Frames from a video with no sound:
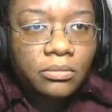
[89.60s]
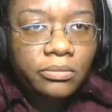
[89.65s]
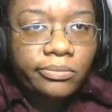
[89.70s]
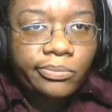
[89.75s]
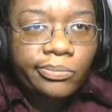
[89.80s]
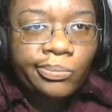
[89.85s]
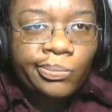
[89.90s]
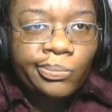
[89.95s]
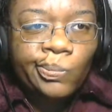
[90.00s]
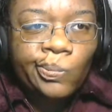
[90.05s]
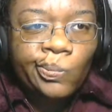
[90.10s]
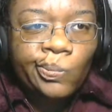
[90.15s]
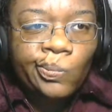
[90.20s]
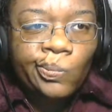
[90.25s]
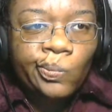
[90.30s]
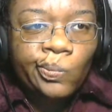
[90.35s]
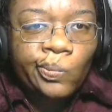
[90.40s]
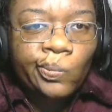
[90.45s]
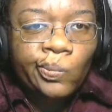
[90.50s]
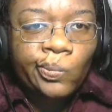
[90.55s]
And
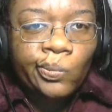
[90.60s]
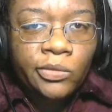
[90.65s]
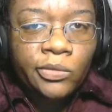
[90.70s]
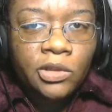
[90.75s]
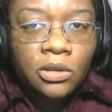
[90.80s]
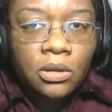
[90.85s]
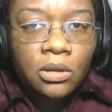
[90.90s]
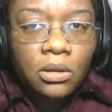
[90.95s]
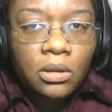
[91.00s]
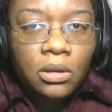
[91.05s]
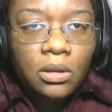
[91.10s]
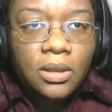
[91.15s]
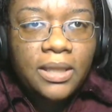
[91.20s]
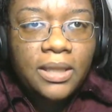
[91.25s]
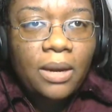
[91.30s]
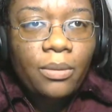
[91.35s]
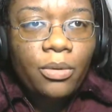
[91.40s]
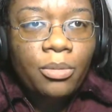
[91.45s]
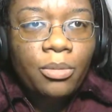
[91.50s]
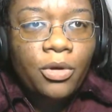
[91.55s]
sorry?
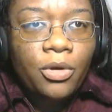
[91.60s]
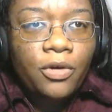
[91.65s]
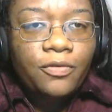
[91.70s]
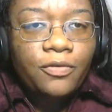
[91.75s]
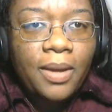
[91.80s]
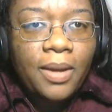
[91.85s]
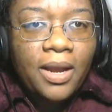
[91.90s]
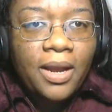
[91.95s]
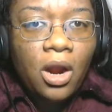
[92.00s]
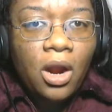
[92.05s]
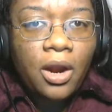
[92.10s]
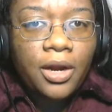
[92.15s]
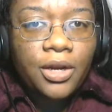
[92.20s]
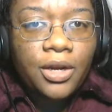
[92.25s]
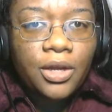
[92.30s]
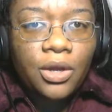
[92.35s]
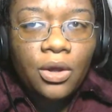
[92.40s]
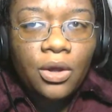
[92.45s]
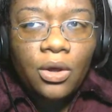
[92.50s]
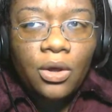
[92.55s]
They removed my
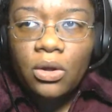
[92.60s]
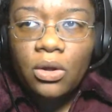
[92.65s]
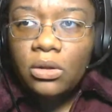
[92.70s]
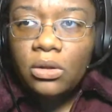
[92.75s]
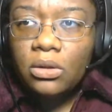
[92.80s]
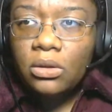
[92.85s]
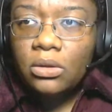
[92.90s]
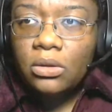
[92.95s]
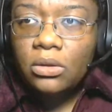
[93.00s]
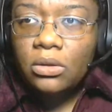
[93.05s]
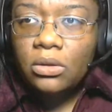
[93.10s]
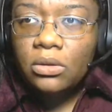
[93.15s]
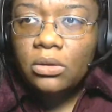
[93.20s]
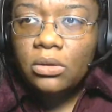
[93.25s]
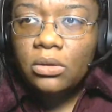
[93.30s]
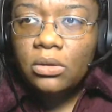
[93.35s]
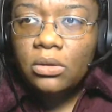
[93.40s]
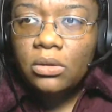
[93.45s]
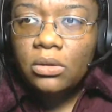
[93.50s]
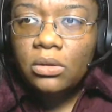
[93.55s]
article.
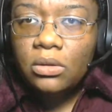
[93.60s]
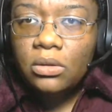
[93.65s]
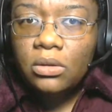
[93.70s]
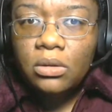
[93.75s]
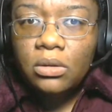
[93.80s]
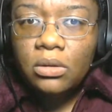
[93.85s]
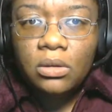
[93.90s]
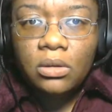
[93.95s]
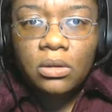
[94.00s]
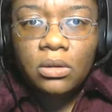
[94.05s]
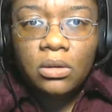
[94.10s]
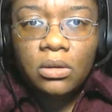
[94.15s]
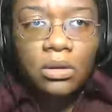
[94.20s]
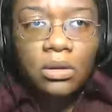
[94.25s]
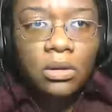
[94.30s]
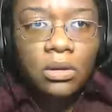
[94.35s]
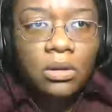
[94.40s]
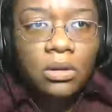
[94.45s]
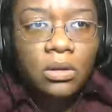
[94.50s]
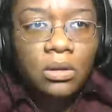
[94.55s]
On Facebook?
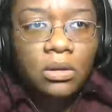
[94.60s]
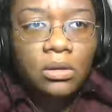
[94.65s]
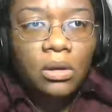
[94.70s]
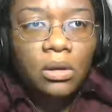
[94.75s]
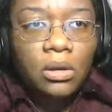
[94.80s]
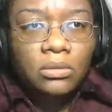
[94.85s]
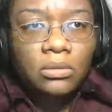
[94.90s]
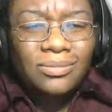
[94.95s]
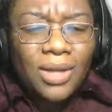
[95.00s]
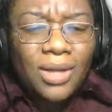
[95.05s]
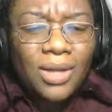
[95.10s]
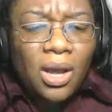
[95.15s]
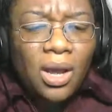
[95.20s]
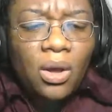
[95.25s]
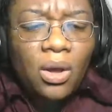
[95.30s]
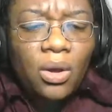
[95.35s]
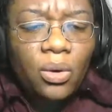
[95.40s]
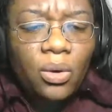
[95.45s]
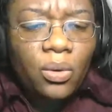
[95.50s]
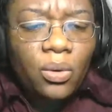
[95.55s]

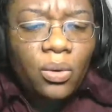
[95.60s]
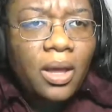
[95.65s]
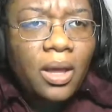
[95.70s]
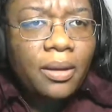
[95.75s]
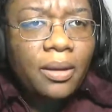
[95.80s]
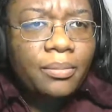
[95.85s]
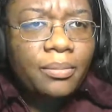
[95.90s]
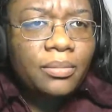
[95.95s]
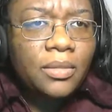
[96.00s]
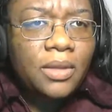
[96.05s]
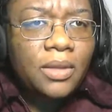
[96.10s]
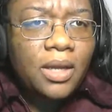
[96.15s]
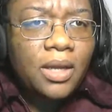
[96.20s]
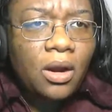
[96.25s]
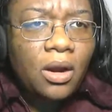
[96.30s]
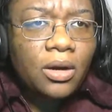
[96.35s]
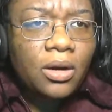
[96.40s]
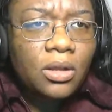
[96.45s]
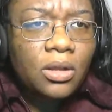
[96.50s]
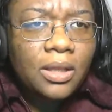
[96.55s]
No, um, the
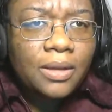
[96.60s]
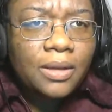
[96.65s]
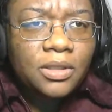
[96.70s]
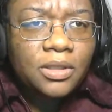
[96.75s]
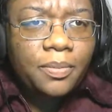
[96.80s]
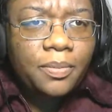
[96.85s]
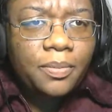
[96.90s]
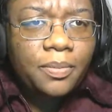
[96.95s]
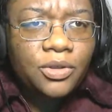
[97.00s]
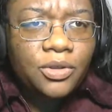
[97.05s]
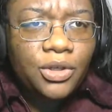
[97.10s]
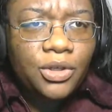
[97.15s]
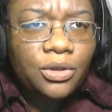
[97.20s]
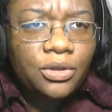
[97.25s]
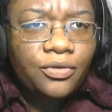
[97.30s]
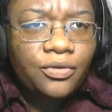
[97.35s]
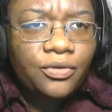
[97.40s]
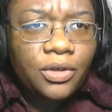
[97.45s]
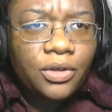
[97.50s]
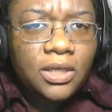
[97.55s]
article I was supposed to
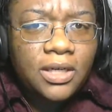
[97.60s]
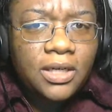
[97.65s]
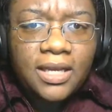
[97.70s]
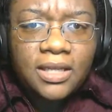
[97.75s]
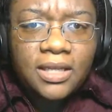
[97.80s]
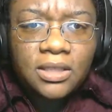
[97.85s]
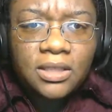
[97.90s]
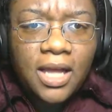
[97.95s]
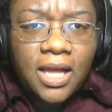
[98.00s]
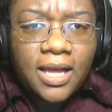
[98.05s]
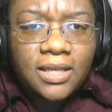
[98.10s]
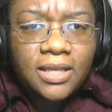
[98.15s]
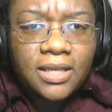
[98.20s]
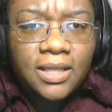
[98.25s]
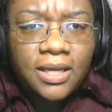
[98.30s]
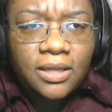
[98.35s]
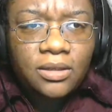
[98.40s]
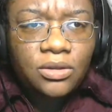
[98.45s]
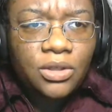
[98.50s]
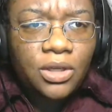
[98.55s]
use for today's class,
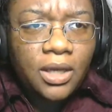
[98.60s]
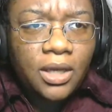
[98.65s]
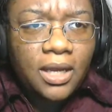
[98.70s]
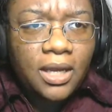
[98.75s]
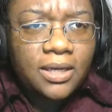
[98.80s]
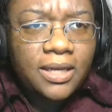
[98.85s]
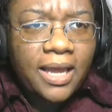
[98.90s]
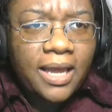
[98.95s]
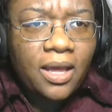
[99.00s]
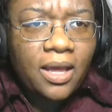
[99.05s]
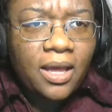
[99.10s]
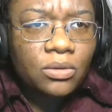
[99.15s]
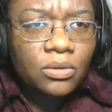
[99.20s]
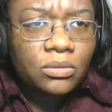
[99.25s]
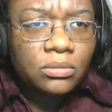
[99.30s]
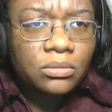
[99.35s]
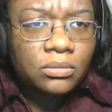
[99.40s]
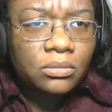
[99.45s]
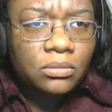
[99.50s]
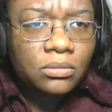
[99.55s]
they uh, took it
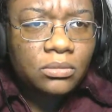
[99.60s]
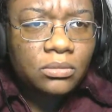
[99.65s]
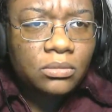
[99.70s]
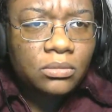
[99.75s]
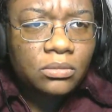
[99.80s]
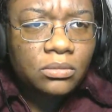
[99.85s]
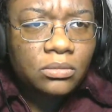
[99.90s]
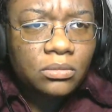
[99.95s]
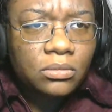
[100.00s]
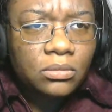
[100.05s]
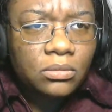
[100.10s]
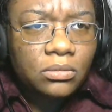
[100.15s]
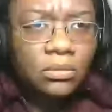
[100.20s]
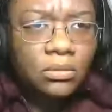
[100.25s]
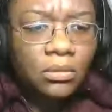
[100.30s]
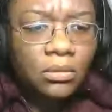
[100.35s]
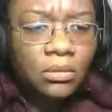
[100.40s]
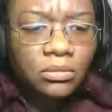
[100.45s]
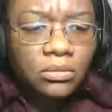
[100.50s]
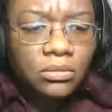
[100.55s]
down.
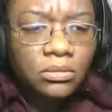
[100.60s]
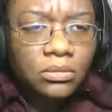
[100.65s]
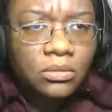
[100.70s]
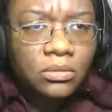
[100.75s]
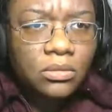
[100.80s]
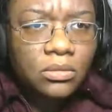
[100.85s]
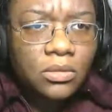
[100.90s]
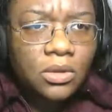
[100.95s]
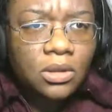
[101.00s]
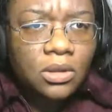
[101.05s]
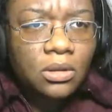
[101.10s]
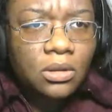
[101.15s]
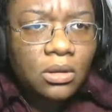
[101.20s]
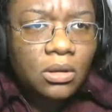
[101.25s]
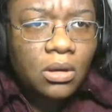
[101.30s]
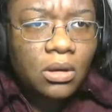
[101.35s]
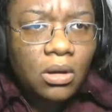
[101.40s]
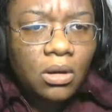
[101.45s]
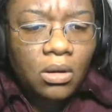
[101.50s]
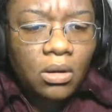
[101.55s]
Well,
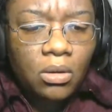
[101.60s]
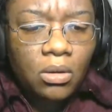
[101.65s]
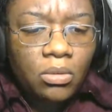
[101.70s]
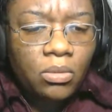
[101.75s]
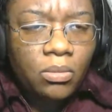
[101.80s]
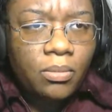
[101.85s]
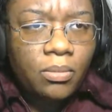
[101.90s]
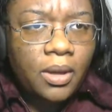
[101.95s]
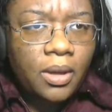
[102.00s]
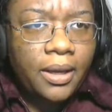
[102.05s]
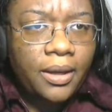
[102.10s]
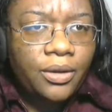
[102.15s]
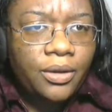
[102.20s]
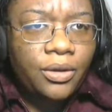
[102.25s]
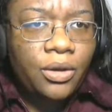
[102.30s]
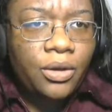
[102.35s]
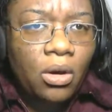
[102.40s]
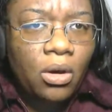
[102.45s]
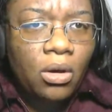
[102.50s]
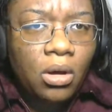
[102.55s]
oh my
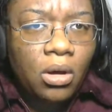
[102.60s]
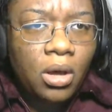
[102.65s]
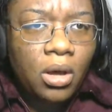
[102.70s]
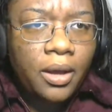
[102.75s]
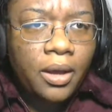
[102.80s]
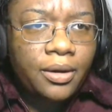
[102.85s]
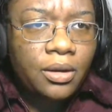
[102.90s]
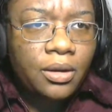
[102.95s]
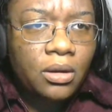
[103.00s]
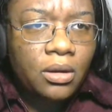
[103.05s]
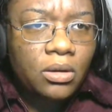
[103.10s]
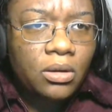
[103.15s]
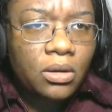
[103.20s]
god.